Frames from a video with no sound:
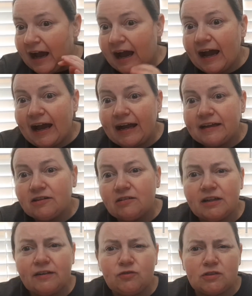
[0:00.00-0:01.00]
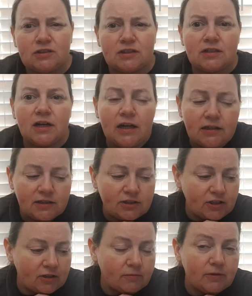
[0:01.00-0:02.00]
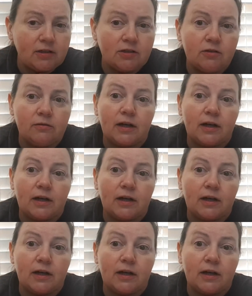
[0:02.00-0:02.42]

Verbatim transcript: I don't have just a ton to share with you.